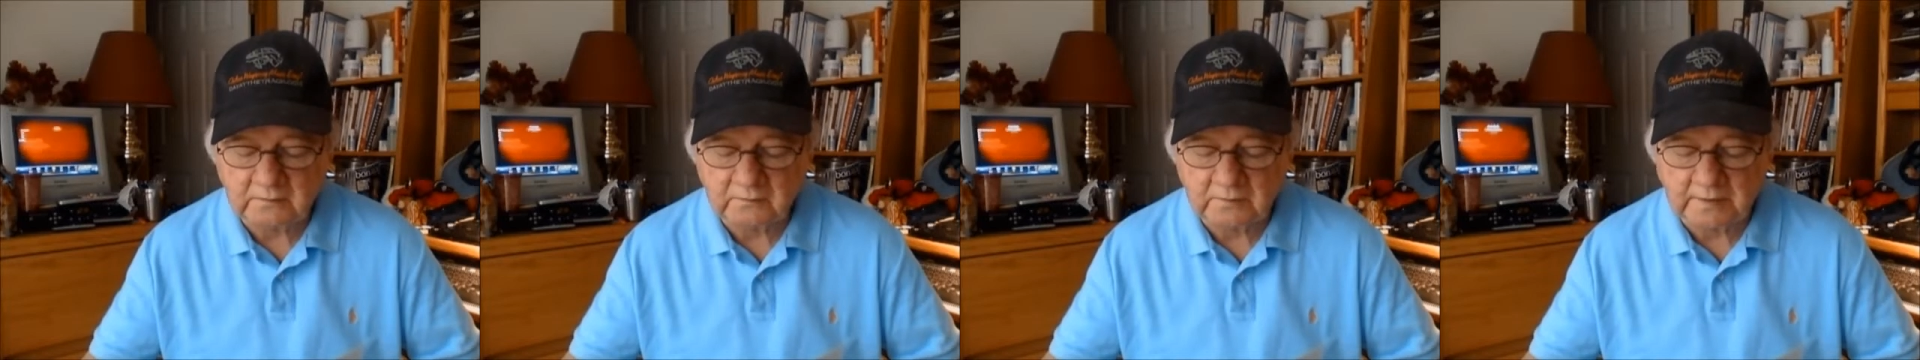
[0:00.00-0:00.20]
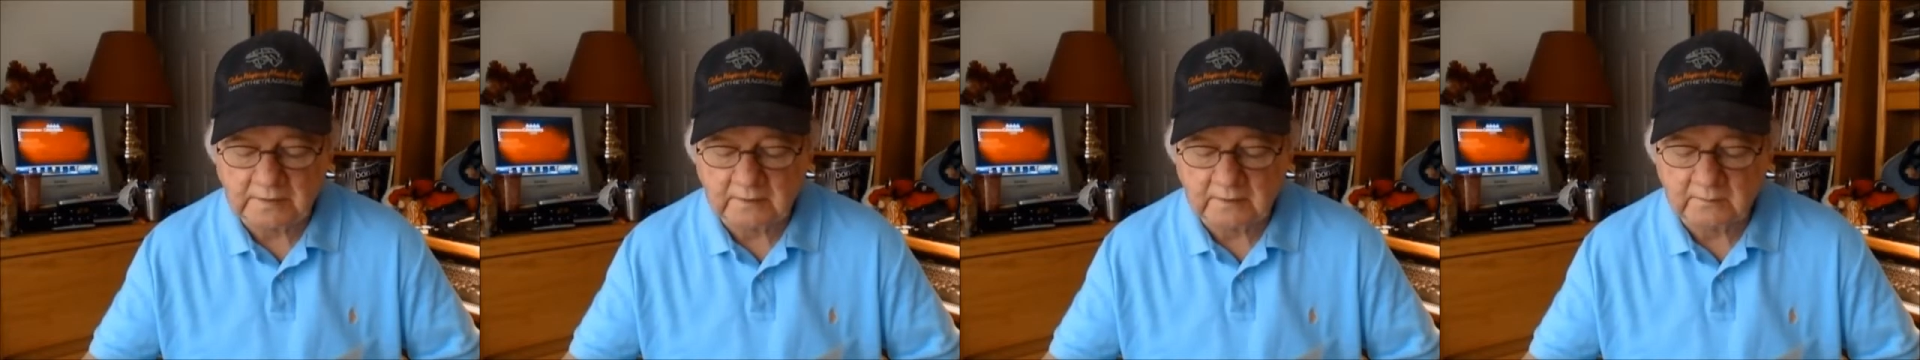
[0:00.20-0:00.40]

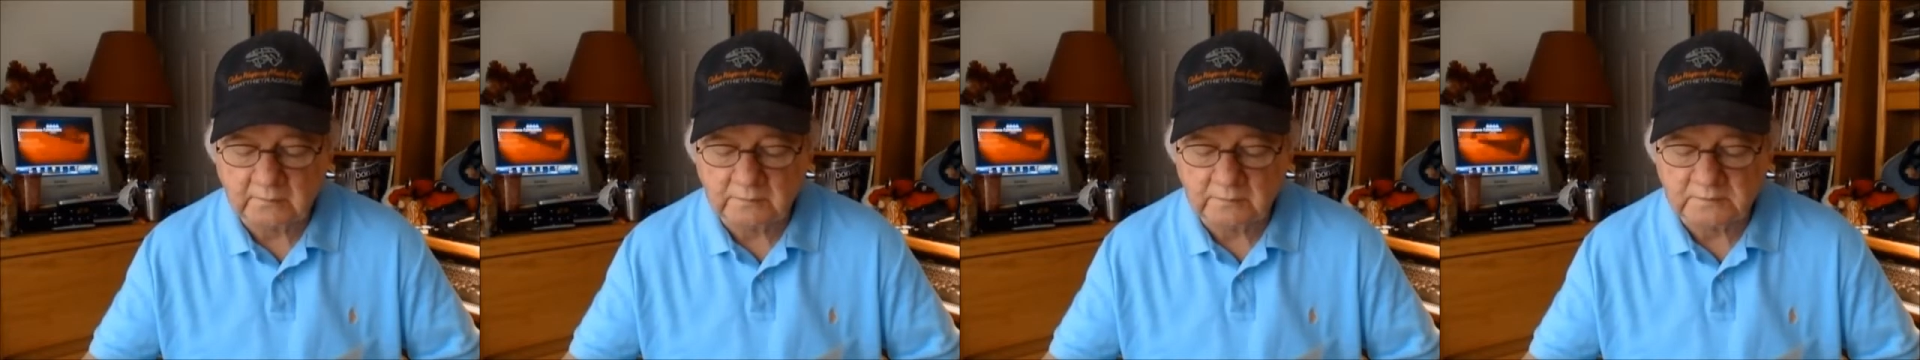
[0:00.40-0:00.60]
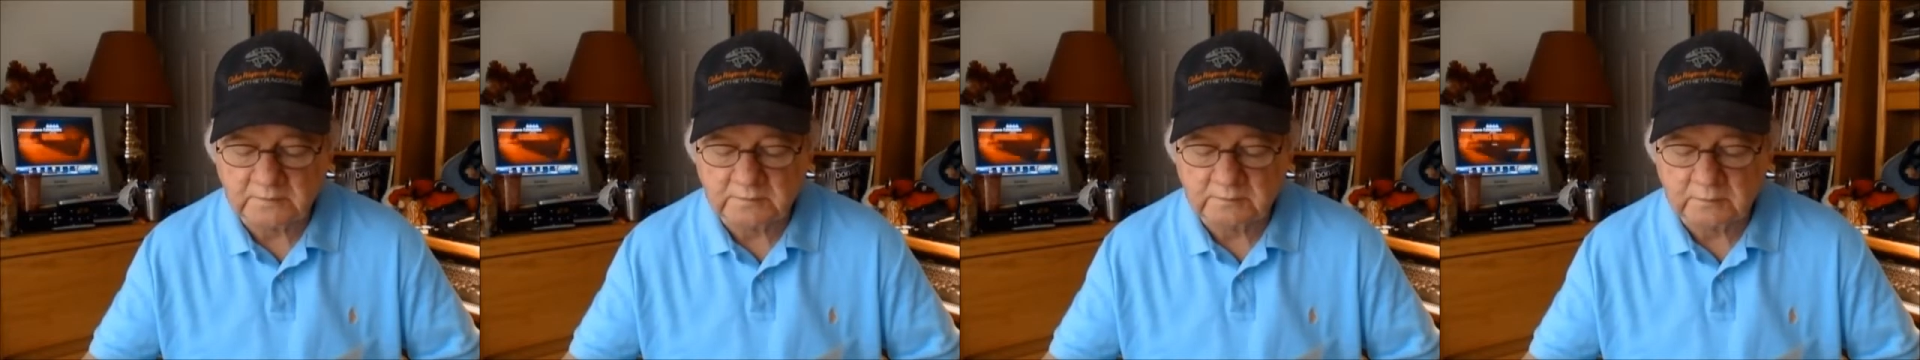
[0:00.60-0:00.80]
trainer
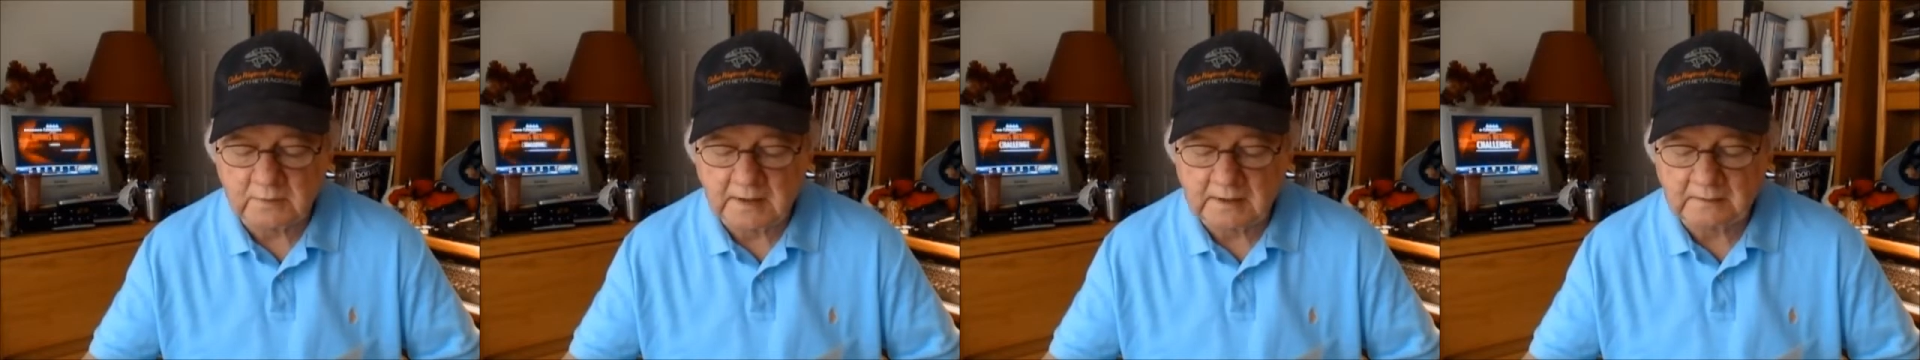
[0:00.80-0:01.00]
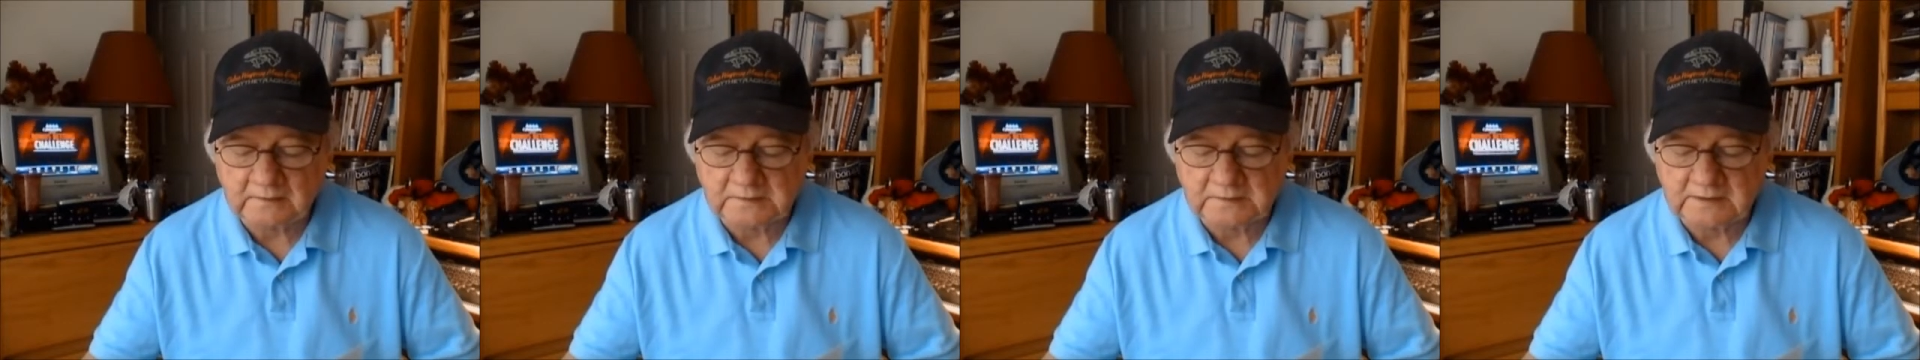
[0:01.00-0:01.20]
Bruce
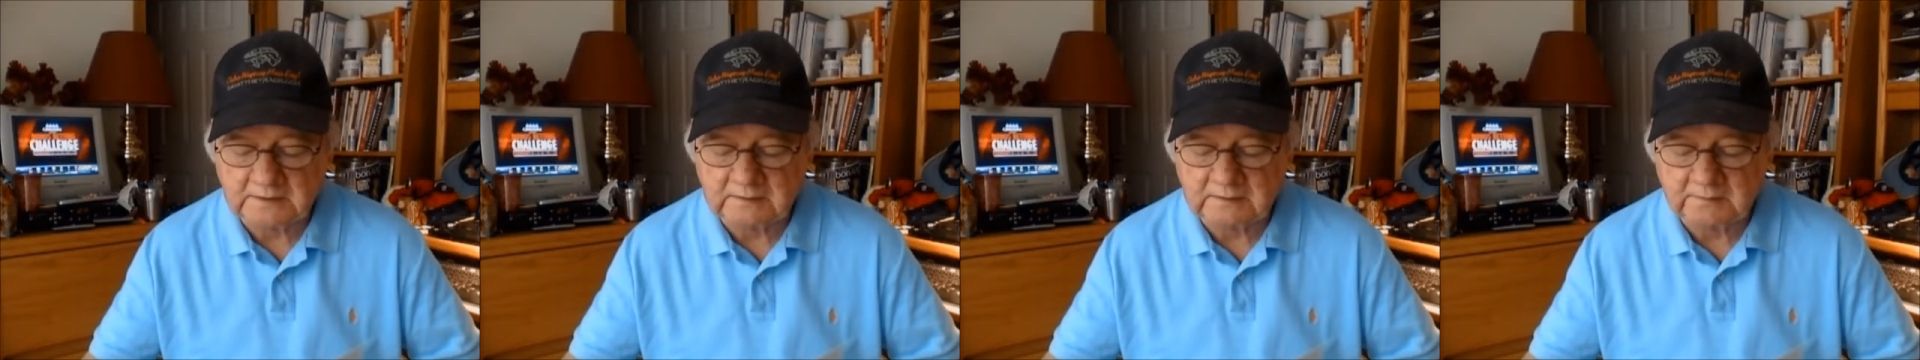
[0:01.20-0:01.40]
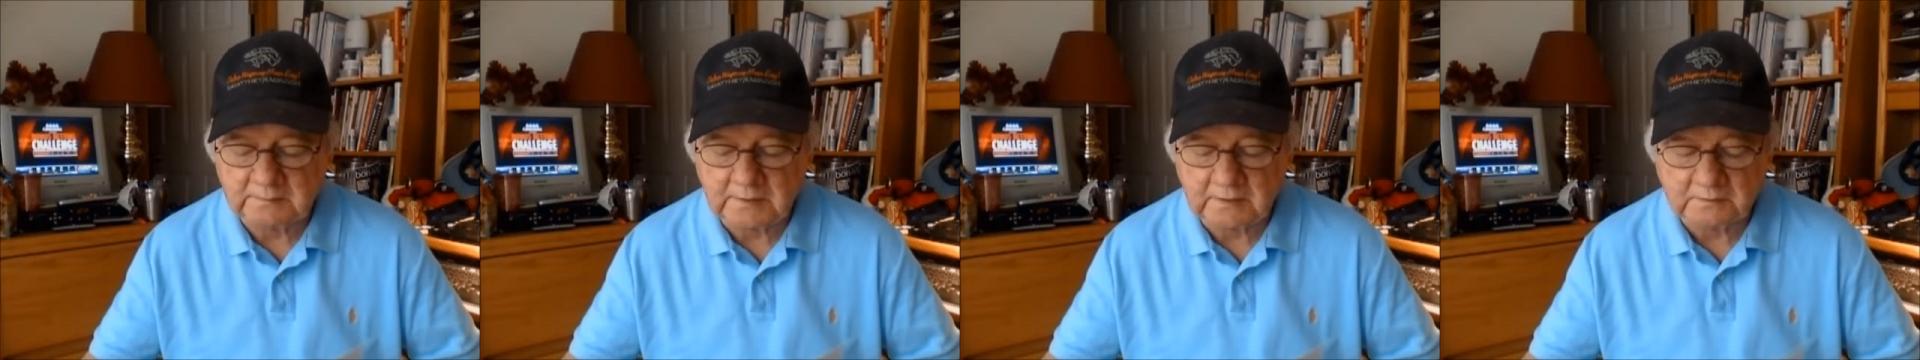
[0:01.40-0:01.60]
Brown
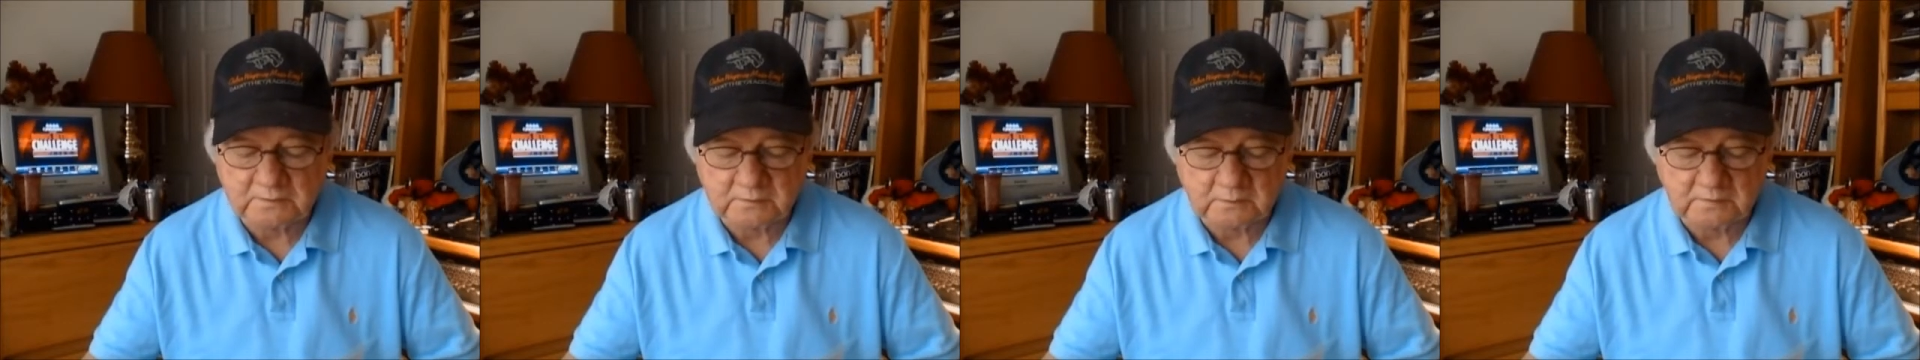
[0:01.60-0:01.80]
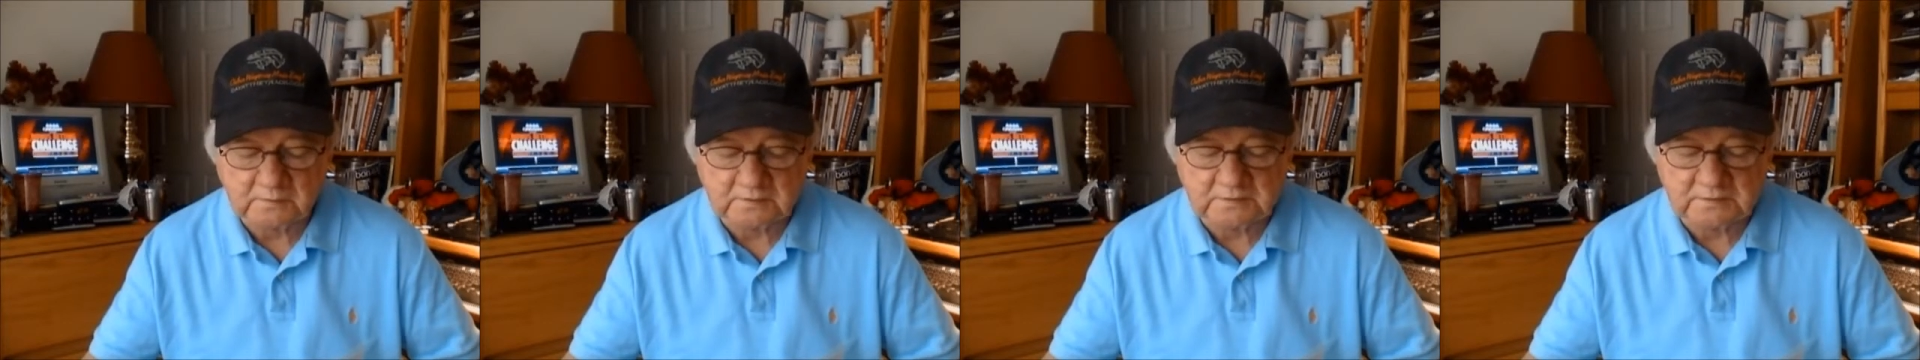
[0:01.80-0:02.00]
send the
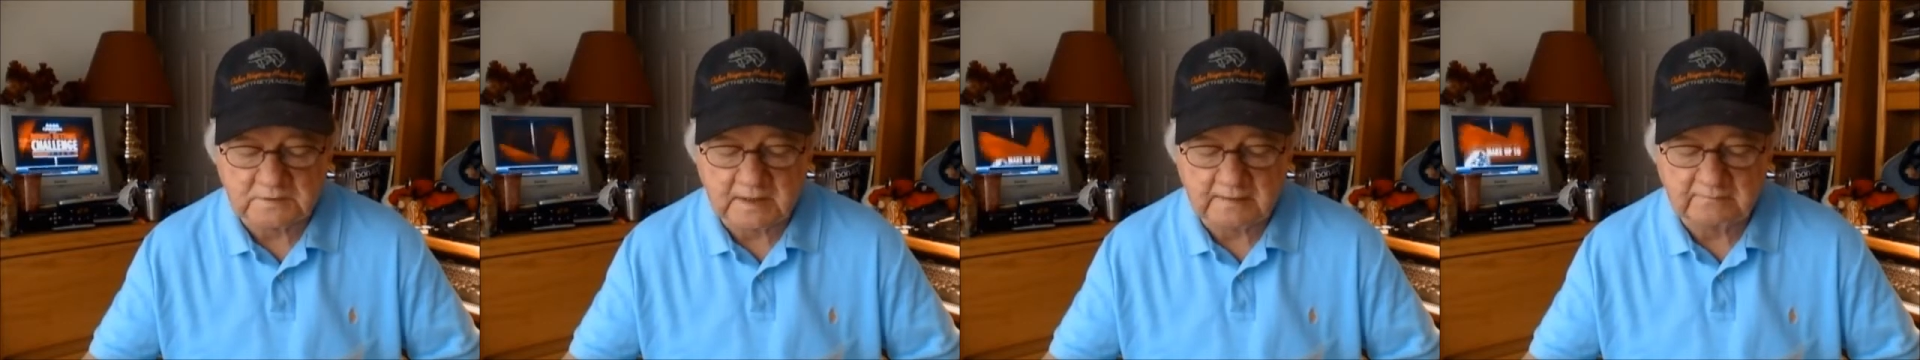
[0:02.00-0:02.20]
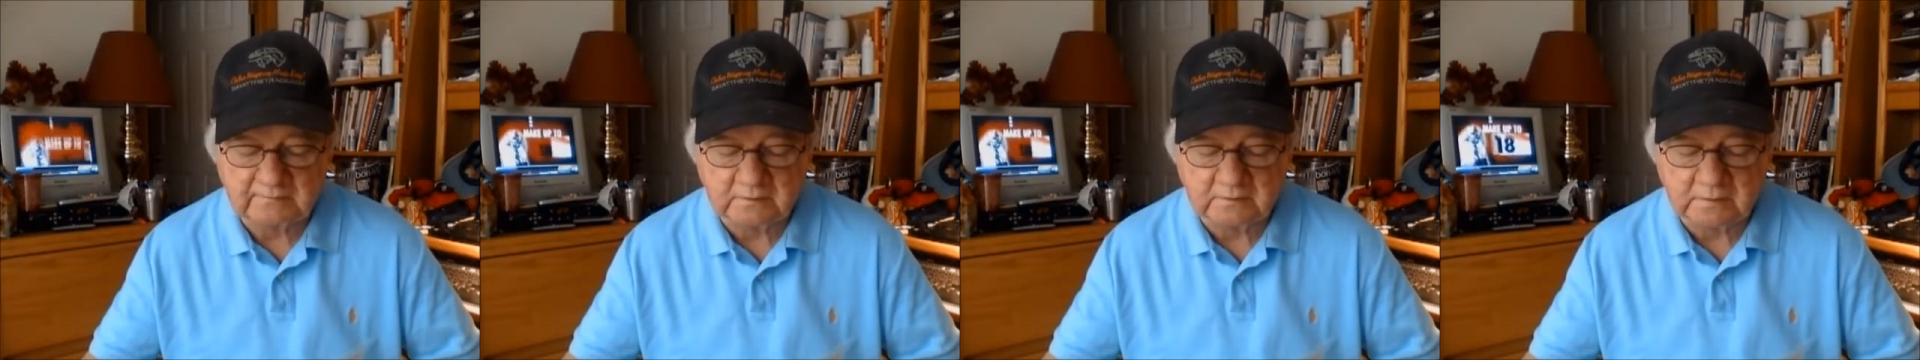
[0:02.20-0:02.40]
postward this
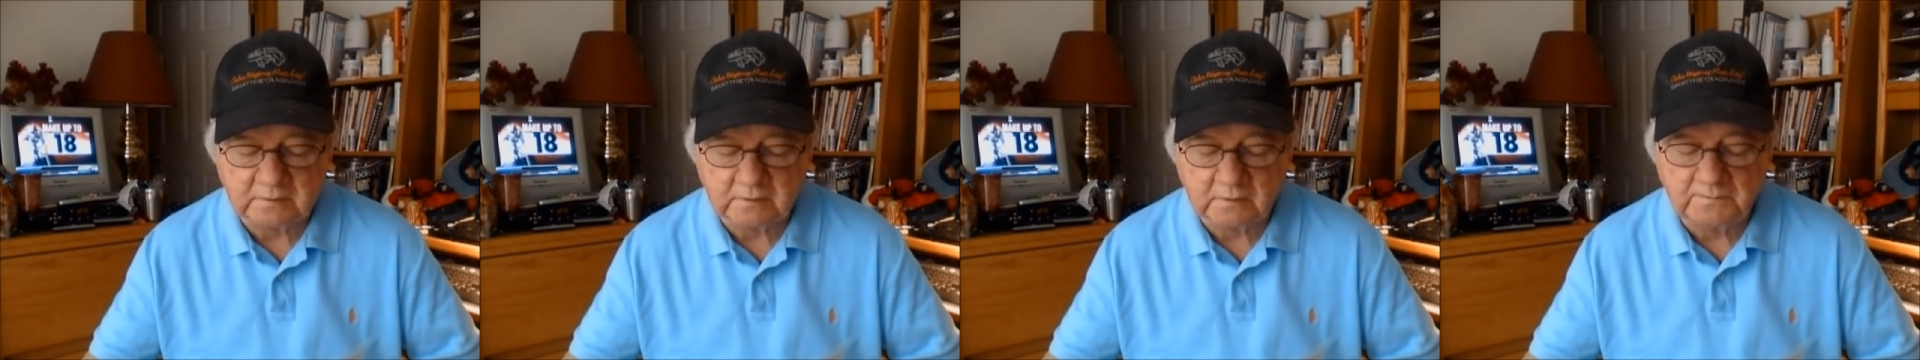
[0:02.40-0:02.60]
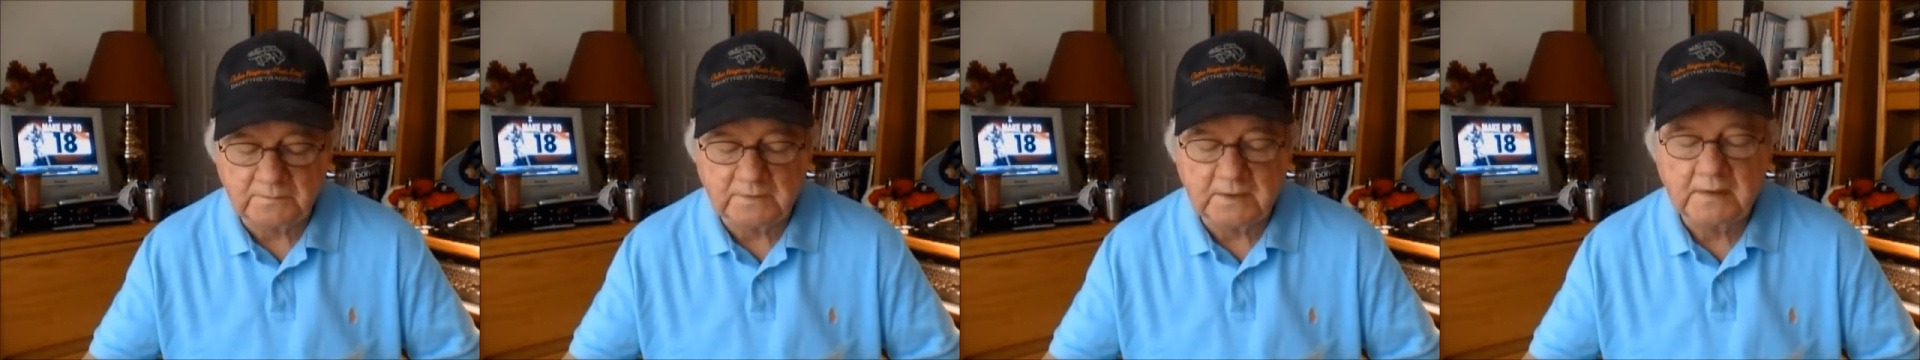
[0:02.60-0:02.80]

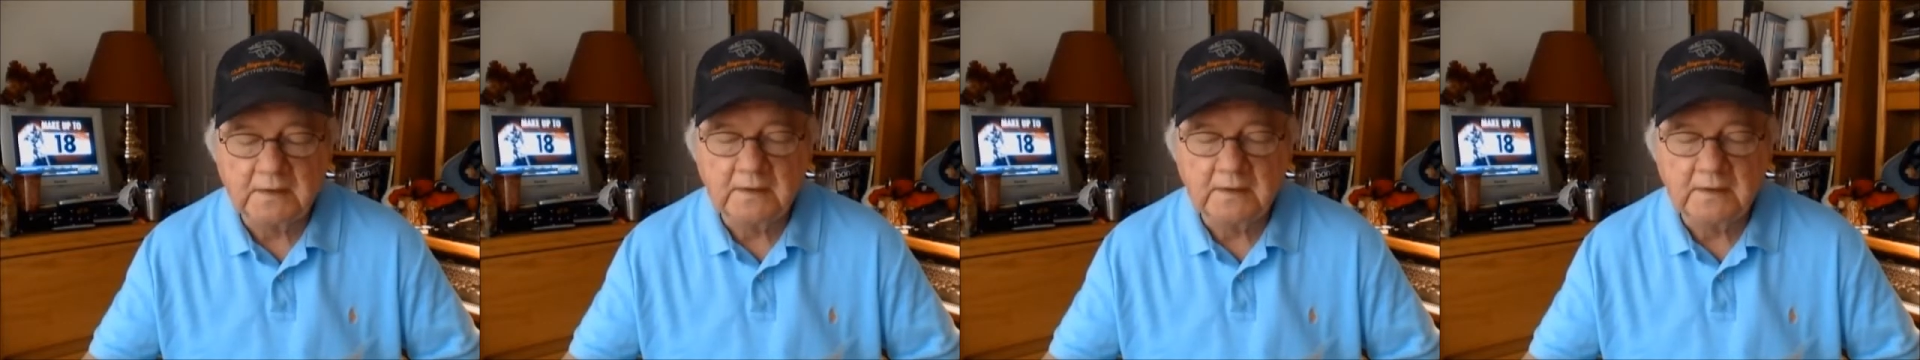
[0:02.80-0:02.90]
afternoon.